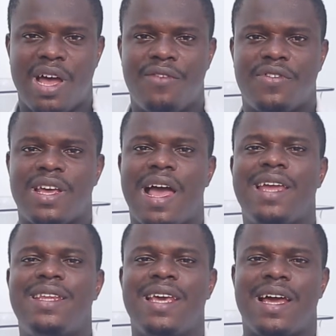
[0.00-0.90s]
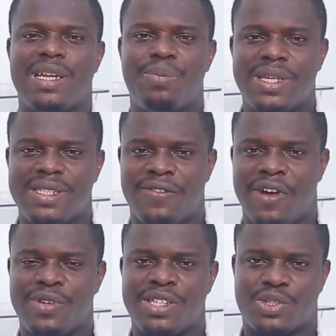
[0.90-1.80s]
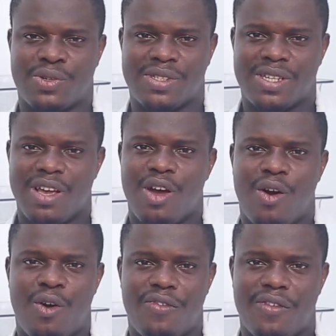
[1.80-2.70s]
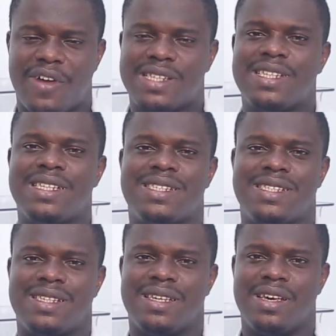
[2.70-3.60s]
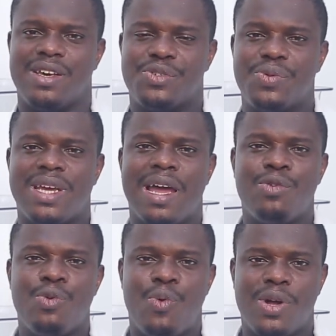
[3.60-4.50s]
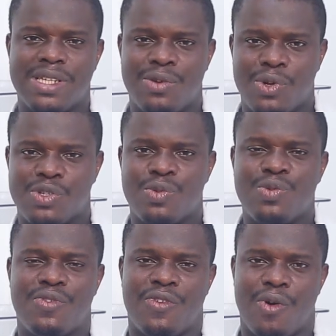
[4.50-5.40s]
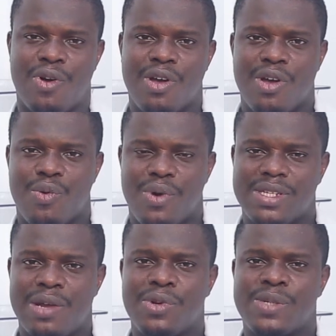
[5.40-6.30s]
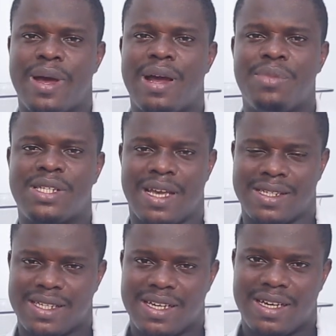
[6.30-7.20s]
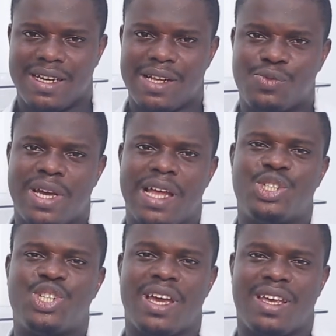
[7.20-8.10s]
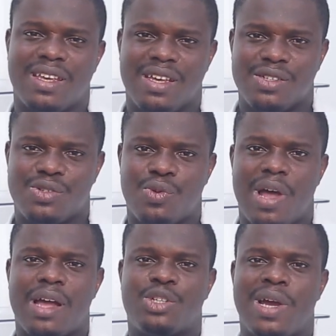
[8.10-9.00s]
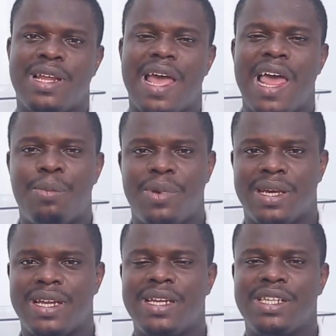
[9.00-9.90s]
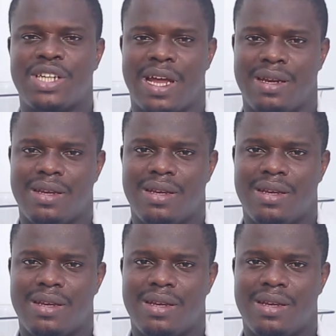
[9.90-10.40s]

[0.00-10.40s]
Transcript: have the idea, the basic foundations of fertility, so they can know what and what to look for, what and what parameters that we can check to actually help the clinician